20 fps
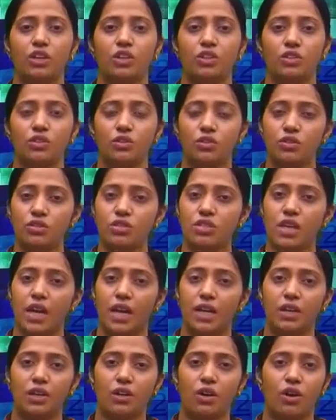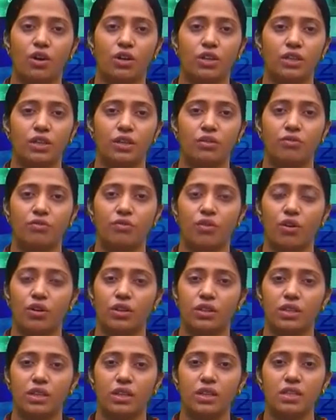use that log term for
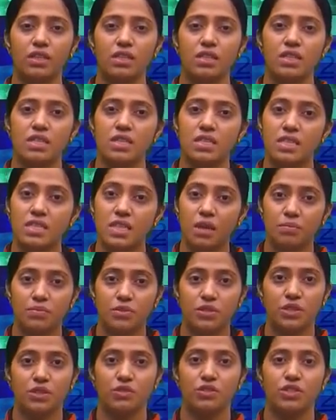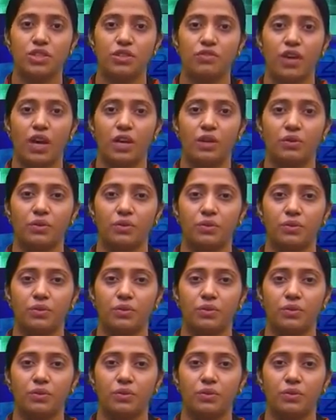the substitution value.